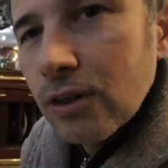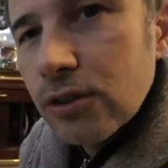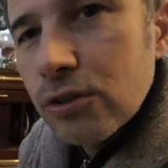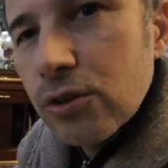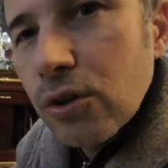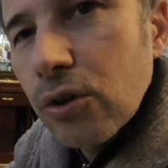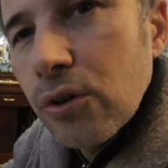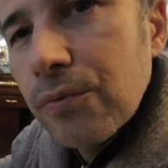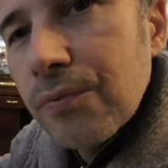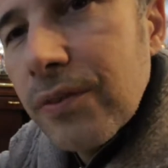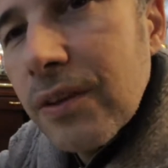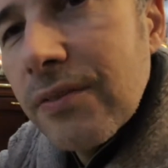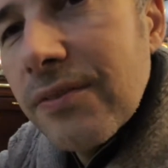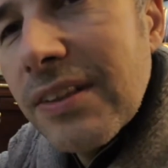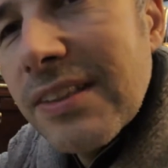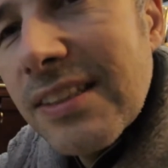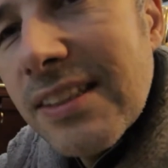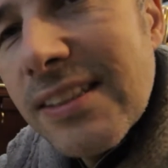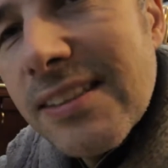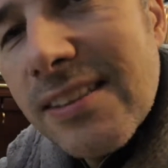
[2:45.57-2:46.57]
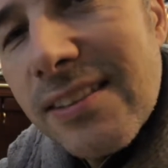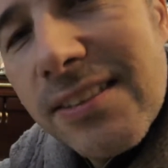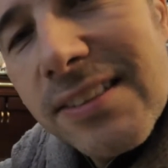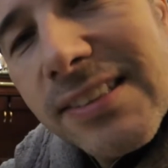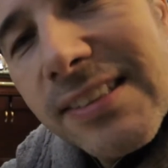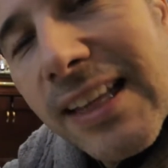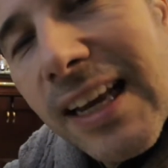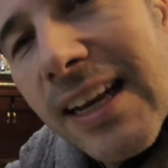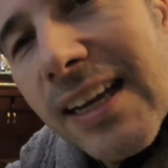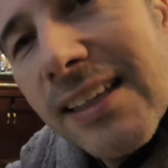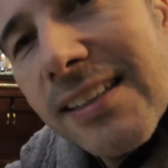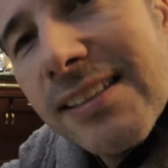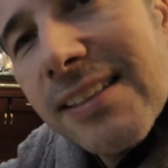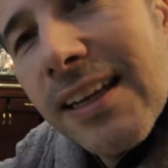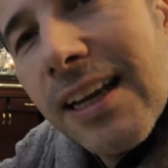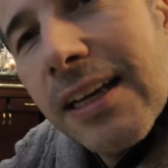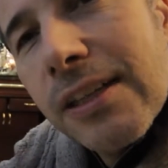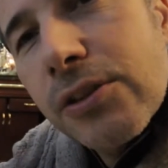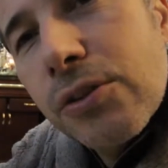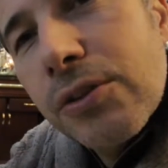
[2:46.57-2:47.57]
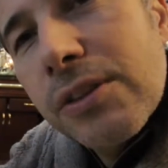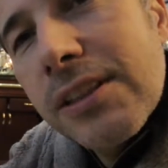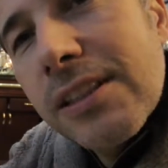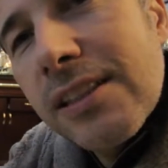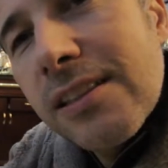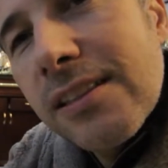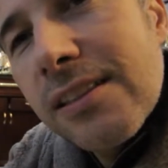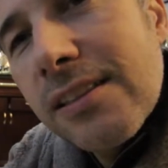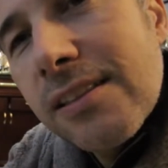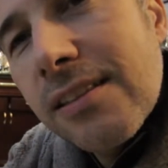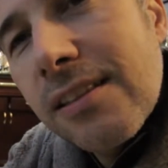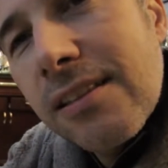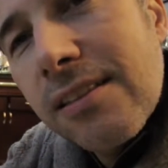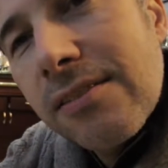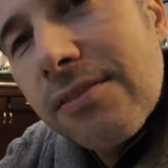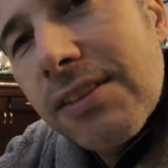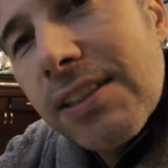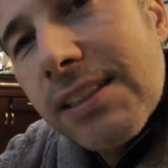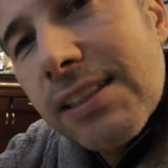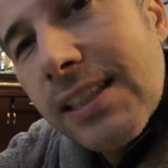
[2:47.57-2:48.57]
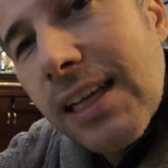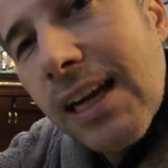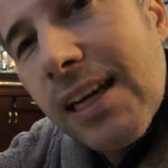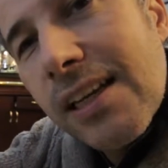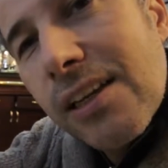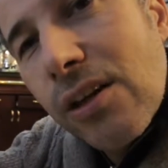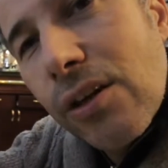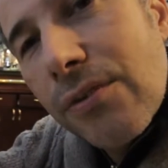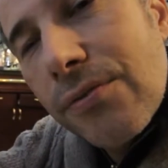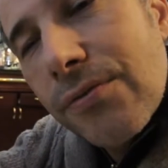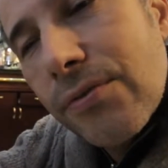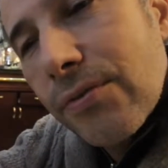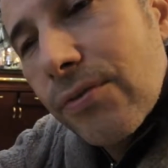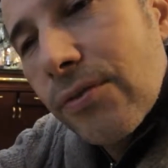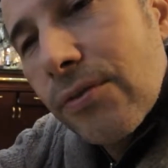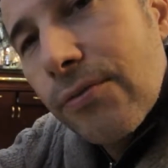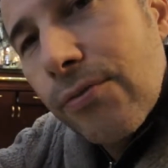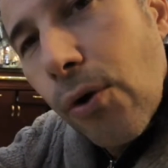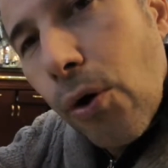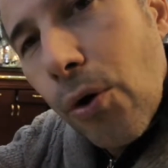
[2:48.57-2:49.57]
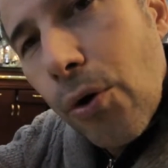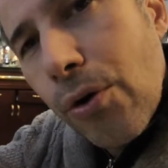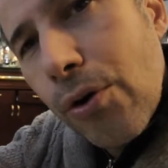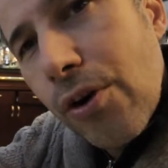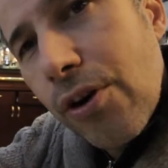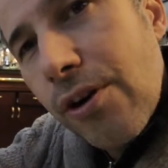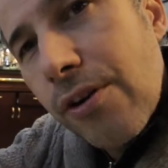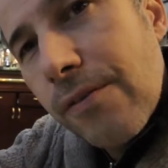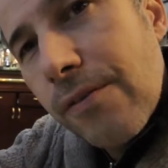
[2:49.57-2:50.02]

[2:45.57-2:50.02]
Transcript: So this is snails, and you need this kind of fork.